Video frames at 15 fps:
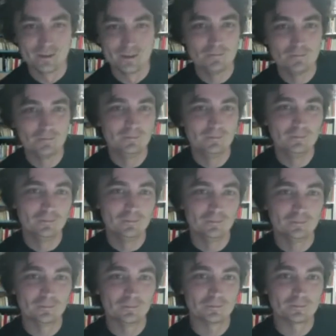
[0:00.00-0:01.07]

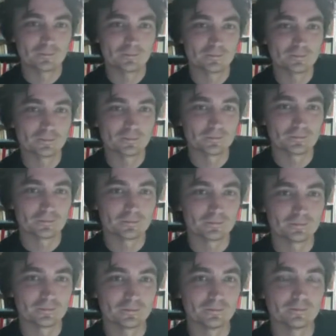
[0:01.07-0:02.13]

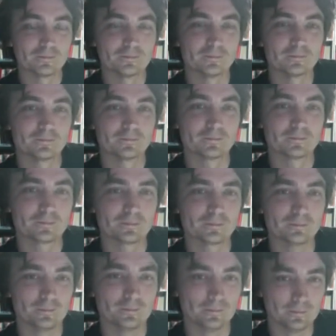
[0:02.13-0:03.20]

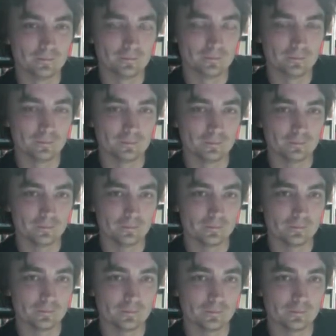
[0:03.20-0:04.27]

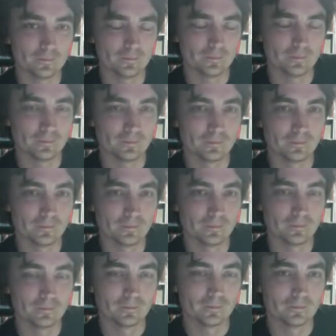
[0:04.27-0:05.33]

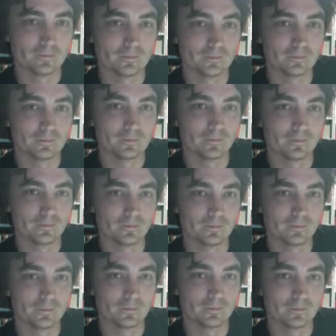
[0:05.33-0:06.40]

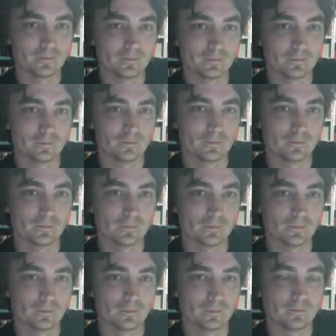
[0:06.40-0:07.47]

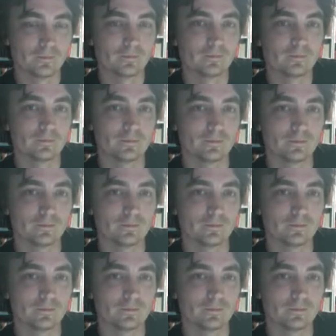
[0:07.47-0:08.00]
[no speech]